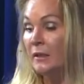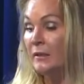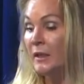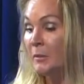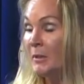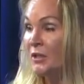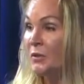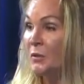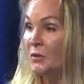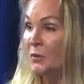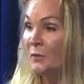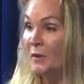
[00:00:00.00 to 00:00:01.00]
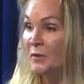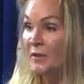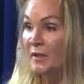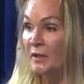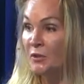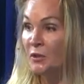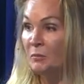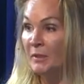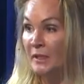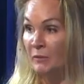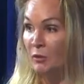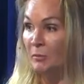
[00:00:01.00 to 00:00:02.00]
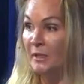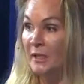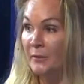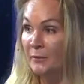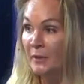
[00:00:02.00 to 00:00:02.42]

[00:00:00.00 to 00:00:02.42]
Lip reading: The Commission also feels that there should be room enough